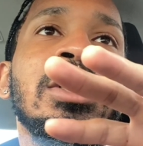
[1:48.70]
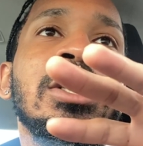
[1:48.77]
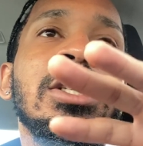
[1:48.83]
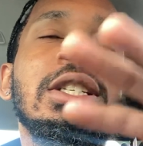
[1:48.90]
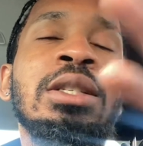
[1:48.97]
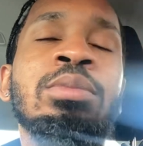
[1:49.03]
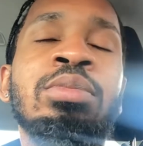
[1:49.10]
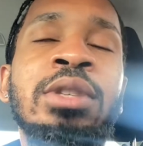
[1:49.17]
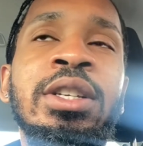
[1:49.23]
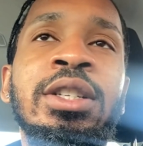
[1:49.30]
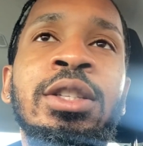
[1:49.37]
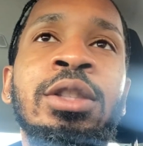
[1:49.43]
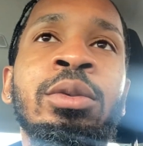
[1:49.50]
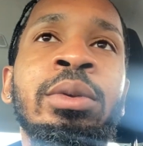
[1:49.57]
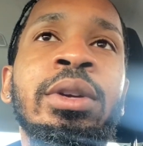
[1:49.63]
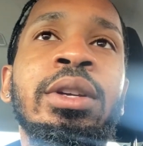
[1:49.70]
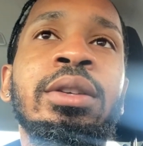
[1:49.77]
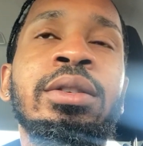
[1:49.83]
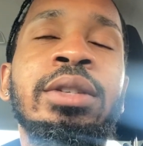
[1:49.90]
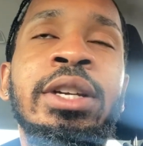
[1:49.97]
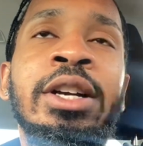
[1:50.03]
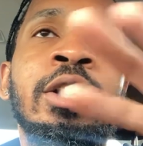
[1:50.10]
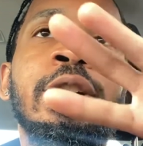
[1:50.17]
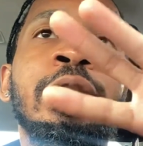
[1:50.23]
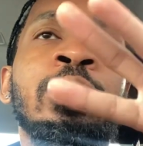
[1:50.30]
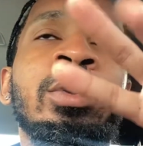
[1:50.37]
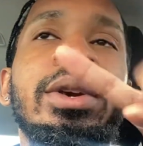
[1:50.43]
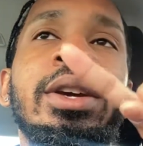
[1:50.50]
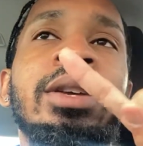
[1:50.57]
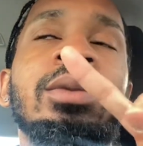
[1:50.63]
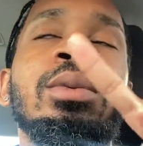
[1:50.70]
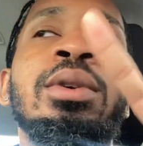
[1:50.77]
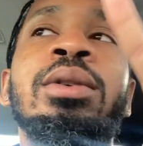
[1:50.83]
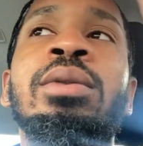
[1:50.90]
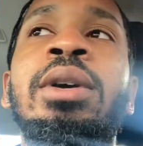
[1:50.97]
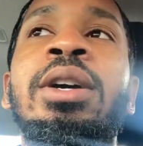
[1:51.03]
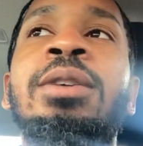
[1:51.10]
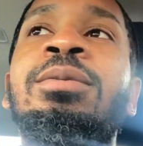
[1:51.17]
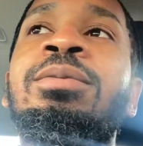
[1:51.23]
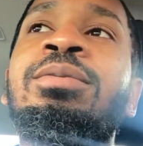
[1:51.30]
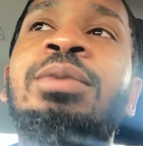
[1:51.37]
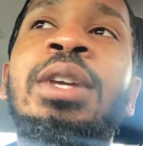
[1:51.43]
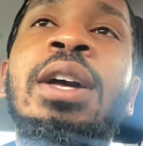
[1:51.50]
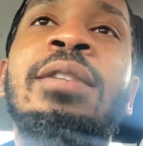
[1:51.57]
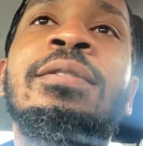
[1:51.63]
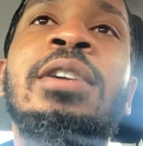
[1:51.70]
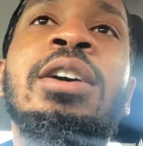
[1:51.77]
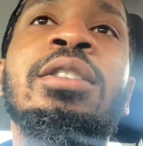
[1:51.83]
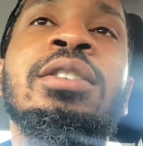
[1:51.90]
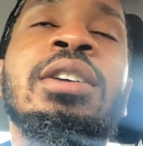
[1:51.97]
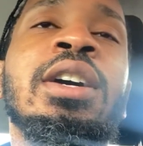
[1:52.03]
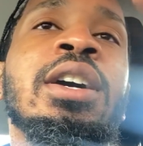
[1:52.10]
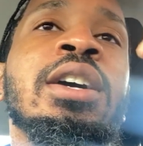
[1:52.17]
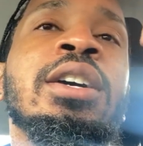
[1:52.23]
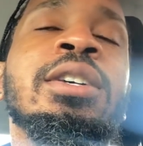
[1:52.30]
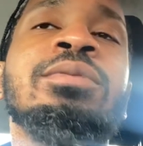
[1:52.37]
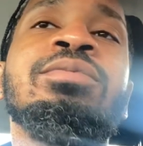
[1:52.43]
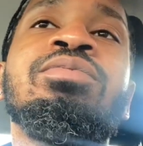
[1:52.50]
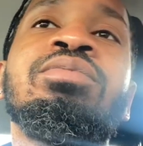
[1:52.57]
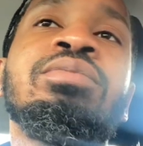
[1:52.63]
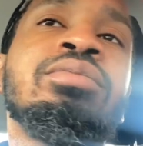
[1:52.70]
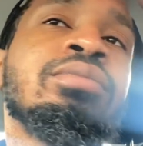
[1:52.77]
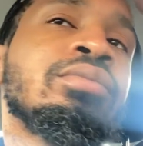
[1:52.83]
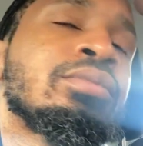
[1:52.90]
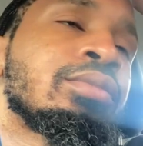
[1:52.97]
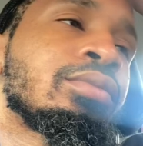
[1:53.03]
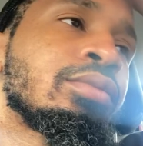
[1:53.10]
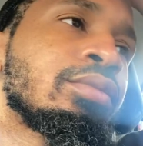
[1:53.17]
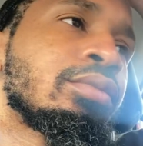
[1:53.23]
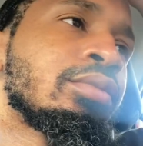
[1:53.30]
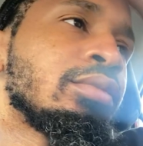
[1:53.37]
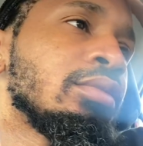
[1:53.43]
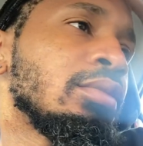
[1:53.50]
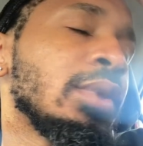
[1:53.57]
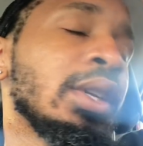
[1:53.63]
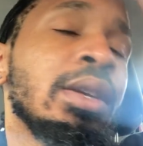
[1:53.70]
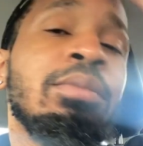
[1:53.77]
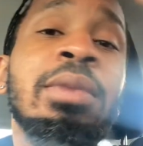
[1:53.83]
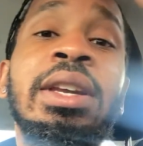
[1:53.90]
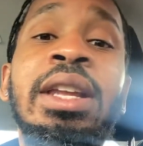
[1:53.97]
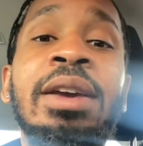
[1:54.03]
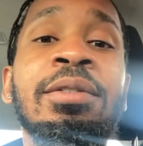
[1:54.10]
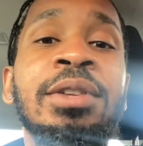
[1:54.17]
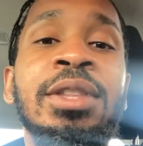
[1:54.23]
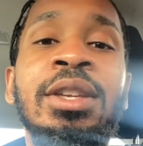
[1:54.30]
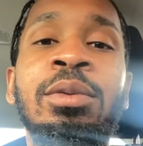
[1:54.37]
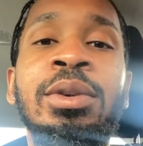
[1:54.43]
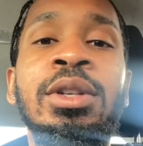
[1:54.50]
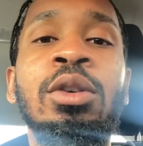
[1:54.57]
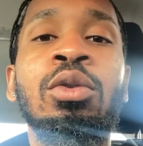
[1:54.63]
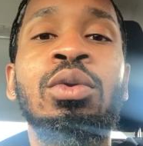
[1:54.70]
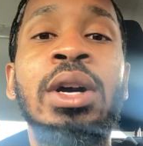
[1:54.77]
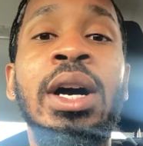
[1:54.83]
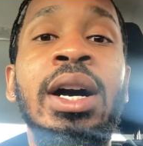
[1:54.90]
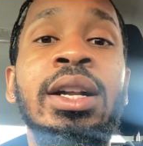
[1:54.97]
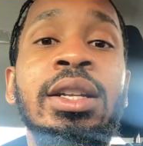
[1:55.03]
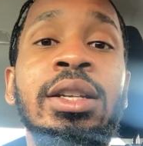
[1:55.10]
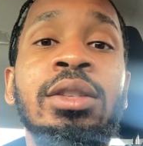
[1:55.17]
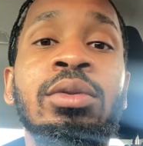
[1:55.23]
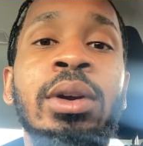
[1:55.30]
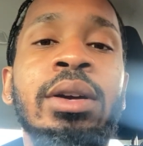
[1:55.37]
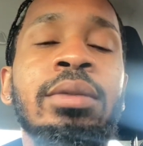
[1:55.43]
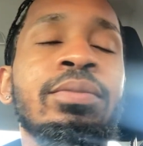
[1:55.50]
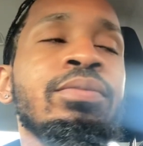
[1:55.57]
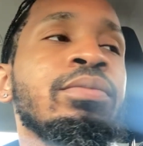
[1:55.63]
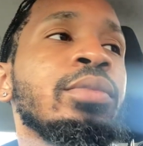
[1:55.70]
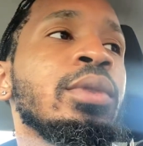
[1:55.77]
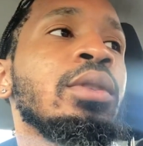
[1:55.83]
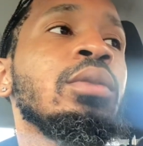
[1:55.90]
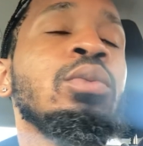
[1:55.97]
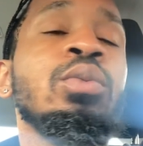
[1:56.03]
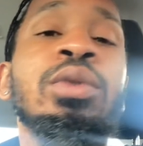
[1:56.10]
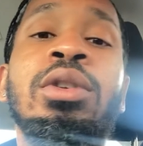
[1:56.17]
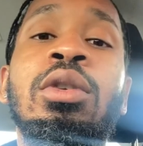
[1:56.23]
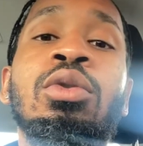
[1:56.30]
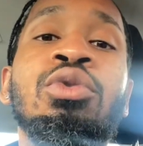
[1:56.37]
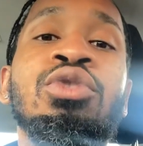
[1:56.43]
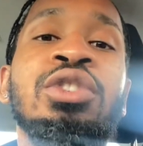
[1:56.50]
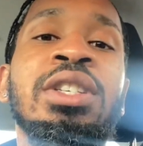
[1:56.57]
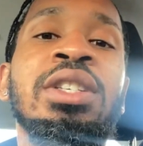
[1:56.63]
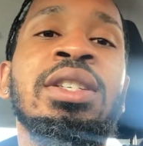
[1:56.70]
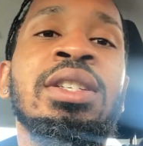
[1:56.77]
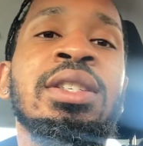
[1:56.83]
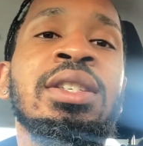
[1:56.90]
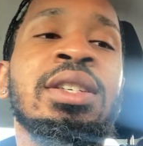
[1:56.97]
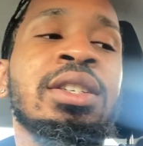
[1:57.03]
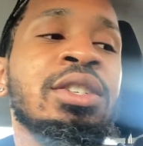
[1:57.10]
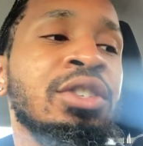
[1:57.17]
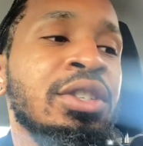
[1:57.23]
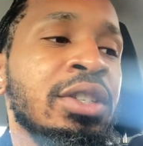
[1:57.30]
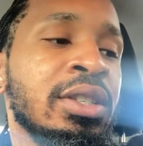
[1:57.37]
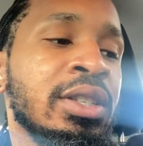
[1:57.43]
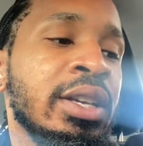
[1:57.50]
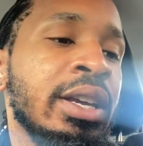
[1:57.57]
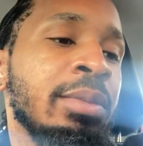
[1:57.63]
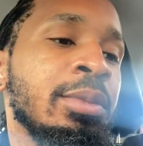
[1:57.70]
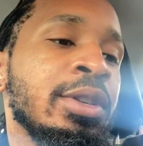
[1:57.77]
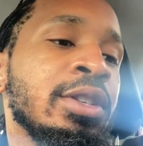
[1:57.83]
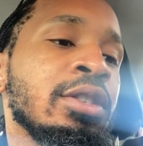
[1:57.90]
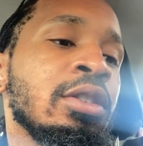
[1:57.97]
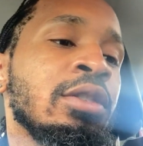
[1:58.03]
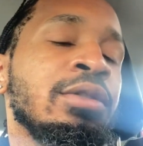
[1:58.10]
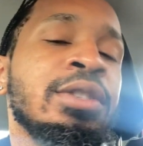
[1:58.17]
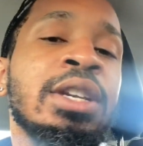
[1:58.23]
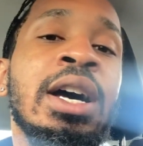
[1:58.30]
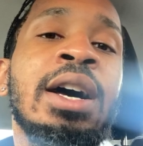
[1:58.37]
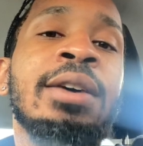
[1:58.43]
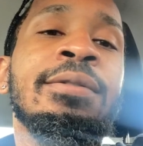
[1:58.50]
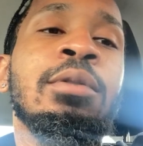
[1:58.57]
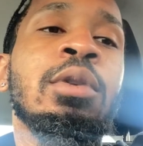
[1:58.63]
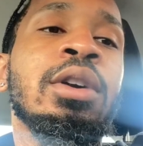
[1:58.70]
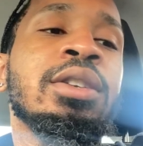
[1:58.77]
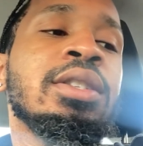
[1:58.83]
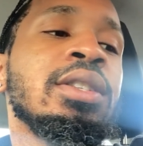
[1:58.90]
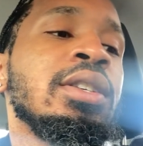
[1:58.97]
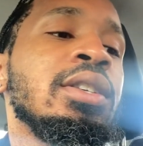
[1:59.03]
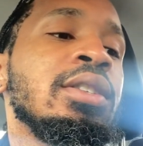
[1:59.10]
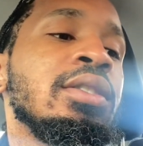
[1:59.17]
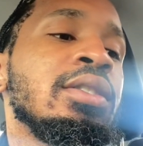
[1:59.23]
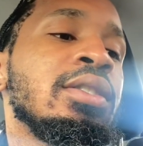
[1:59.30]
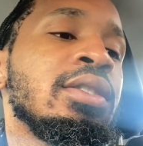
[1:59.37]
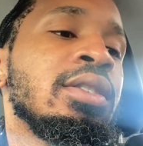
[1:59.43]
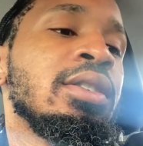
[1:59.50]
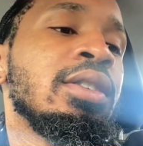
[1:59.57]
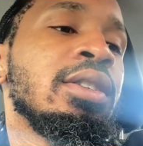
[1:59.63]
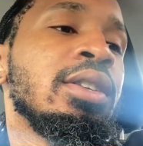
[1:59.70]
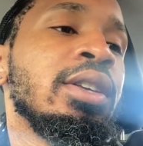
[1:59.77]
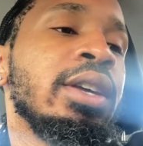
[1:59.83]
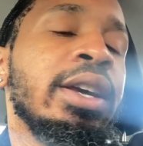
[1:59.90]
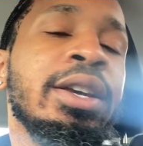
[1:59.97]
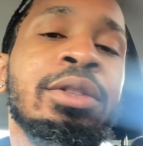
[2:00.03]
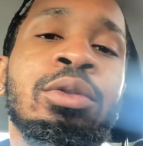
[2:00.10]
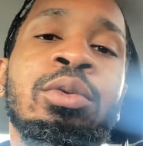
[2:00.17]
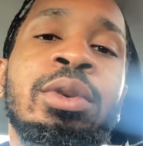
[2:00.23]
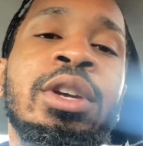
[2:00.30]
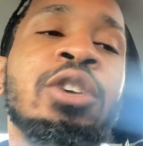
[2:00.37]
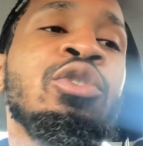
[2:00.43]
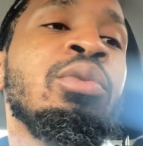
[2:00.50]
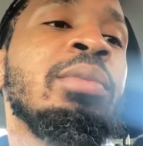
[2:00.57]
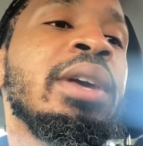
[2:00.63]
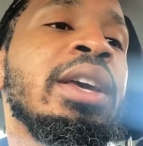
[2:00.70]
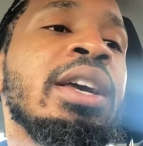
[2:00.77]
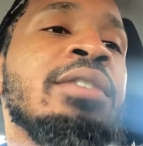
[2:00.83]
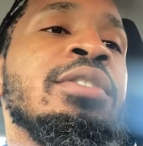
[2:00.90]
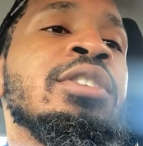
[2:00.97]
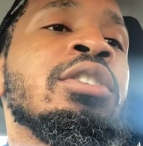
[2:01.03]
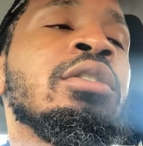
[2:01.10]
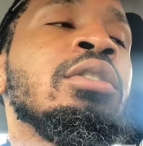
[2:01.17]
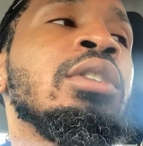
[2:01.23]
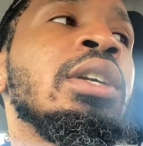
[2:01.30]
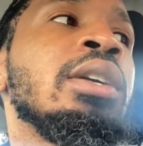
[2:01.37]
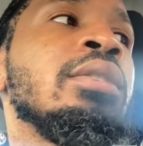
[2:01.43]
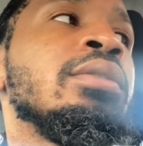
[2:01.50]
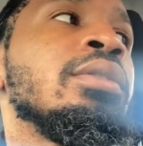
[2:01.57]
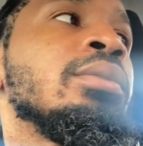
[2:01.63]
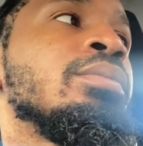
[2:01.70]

split the three. They are three in one, right? You got Father God, made everything. We know who God is, right? We know who Jesus is. Jesus came on this earth, died for our sins, and through him we may have eternal life.